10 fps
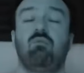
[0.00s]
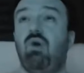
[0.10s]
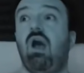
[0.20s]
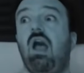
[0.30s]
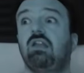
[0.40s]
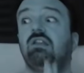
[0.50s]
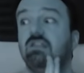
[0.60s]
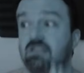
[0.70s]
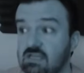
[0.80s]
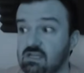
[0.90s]
but I
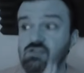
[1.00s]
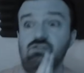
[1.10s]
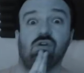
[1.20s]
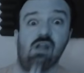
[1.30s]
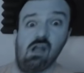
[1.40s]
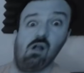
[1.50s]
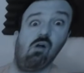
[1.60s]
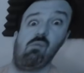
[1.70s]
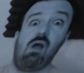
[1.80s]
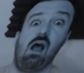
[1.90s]
need your help.
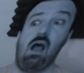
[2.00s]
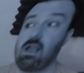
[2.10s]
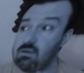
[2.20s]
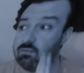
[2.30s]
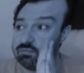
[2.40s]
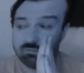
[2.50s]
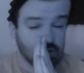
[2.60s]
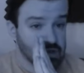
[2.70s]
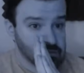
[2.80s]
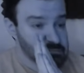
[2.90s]
I
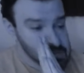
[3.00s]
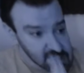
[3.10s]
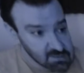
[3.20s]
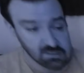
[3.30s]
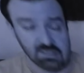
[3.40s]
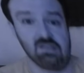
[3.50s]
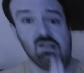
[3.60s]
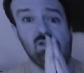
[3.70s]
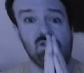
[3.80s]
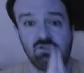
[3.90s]
am appealing
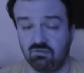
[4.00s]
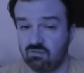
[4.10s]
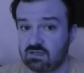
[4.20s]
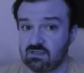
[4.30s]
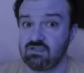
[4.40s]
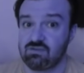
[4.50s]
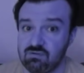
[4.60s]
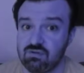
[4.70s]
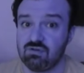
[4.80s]
directly to